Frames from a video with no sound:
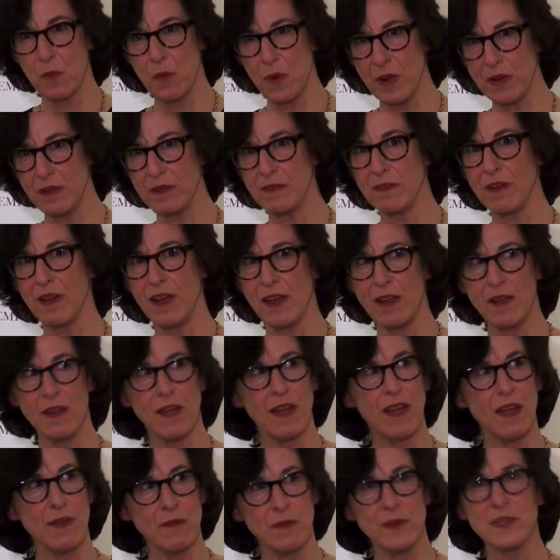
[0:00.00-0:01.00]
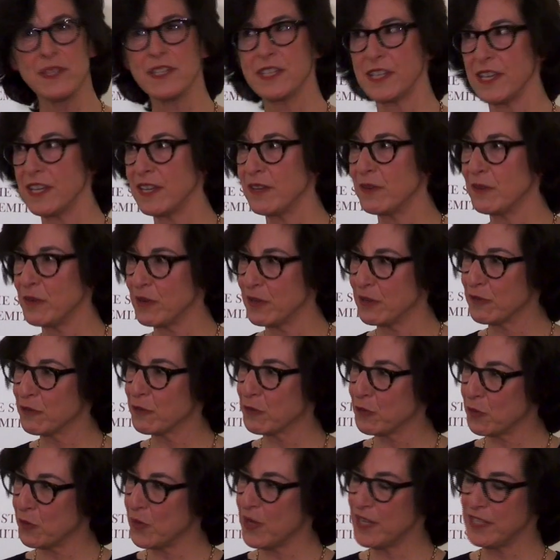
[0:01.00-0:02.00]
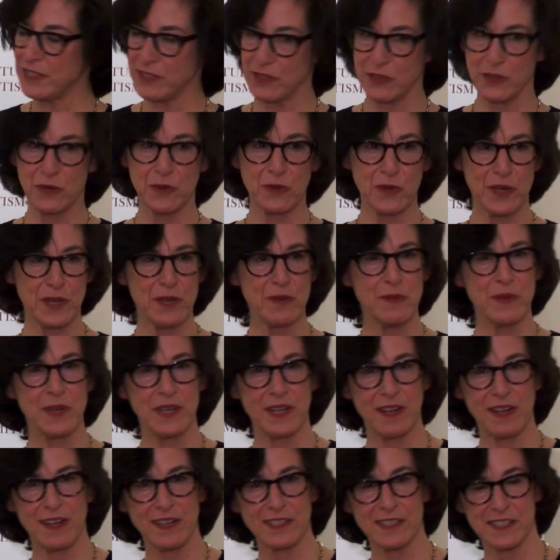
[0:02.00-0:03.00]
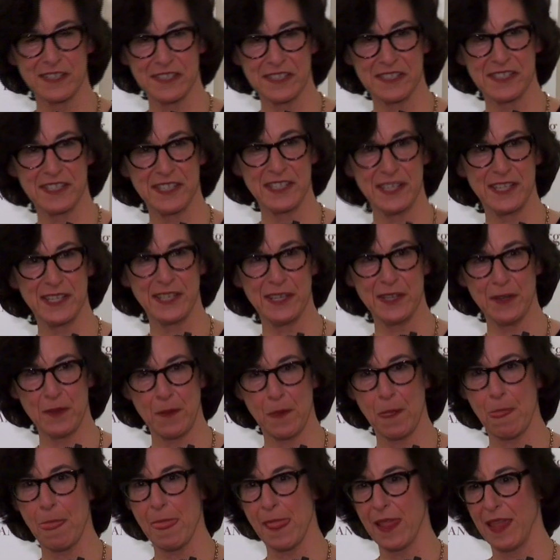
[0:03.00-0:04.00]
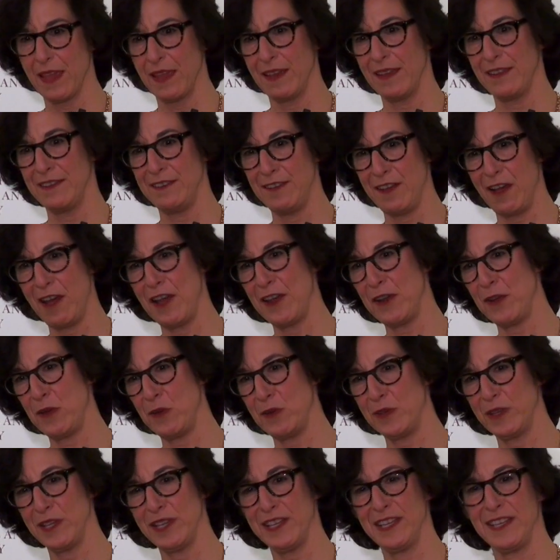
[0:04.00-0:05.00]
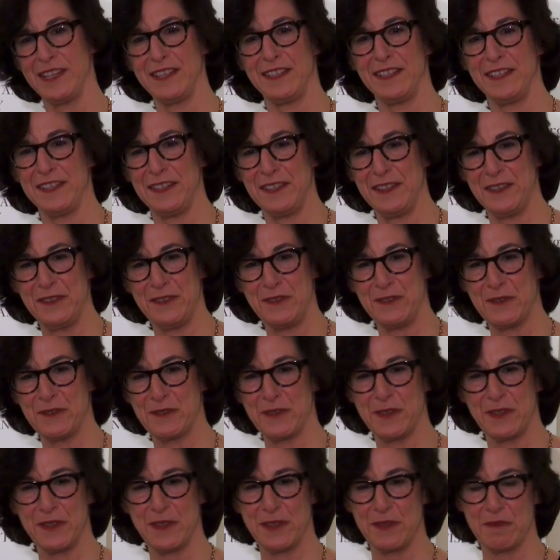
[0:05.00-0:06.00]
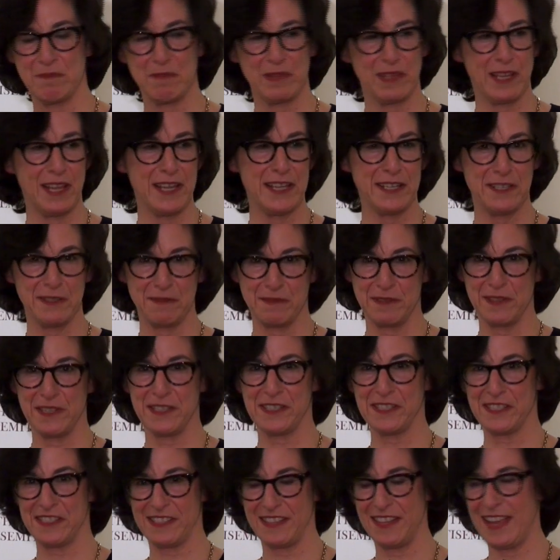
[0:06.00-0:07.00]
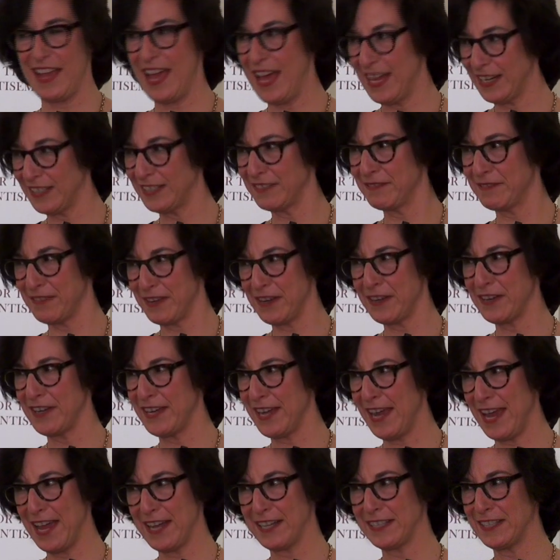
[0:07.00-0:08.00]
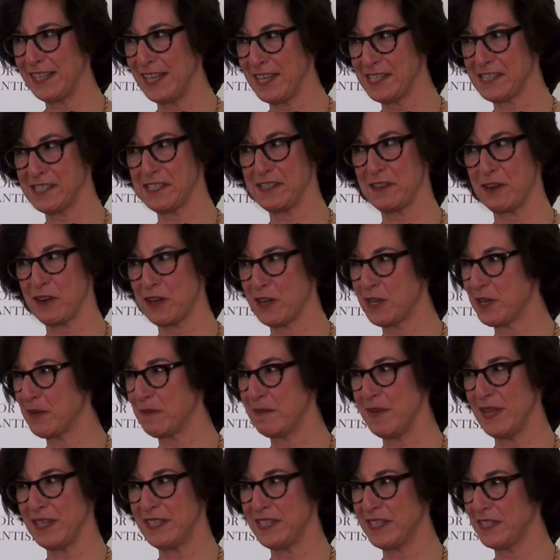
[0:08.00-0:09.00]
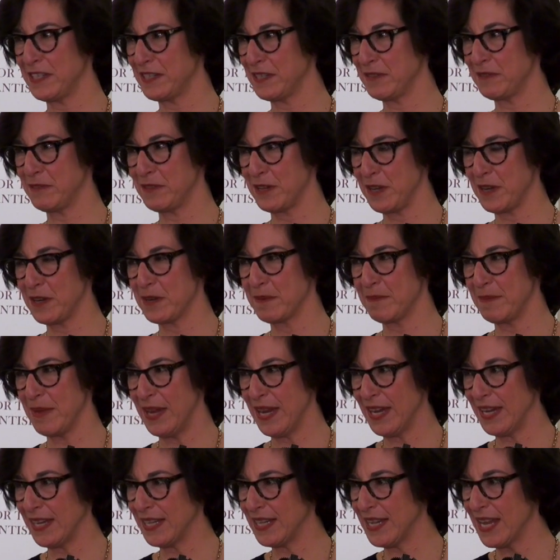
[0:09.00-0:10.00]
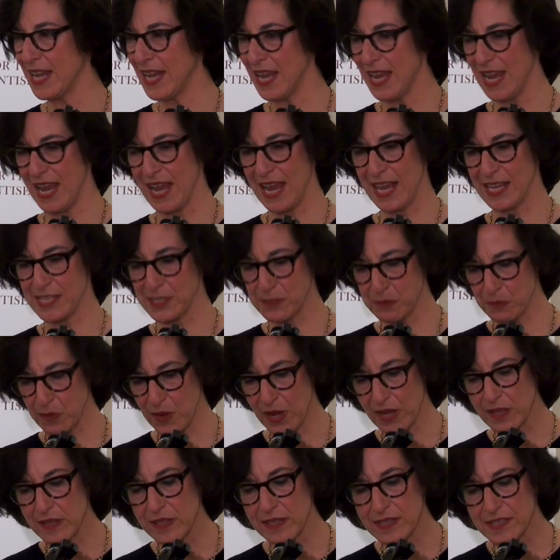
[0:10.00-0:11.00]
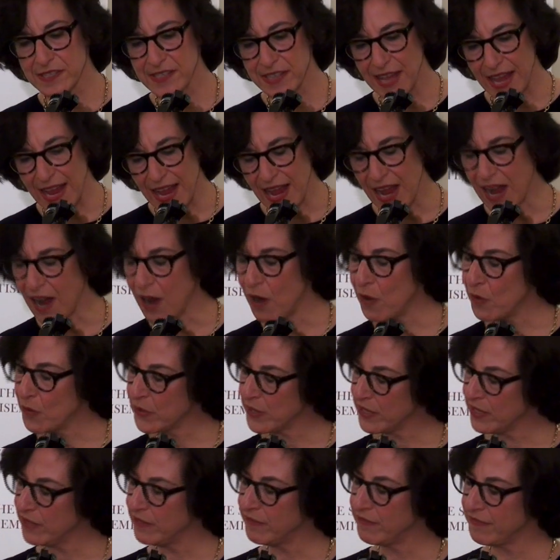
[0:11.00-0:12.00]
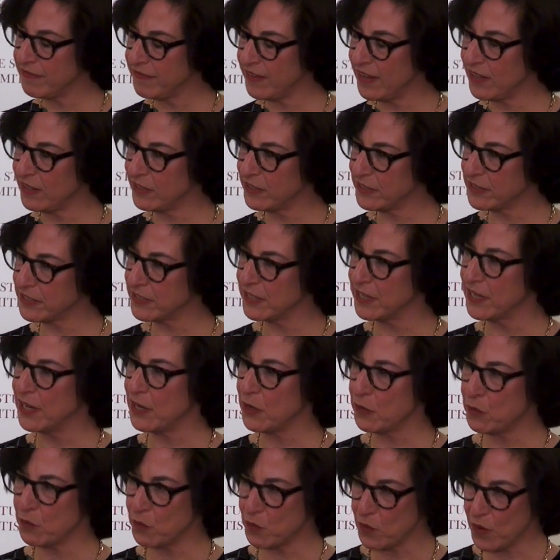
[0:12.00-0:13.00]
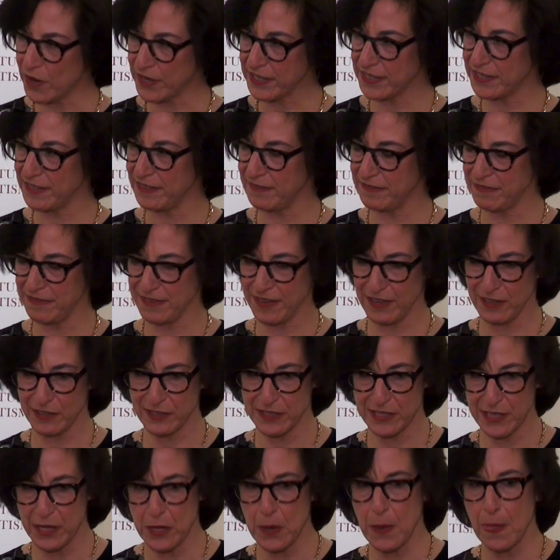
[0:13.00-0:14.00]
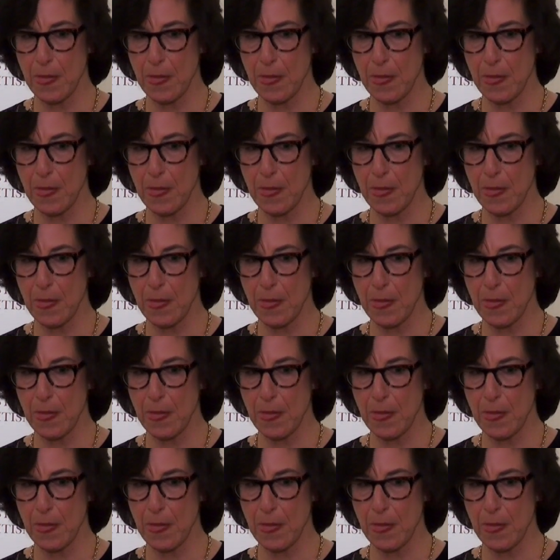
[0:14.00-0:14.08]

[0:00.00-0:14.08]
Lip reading: Well, I would say to a great degree we got to see not only, you know, the plight of this very adolescent, argumentative young man, as well as how he felt, what he felt,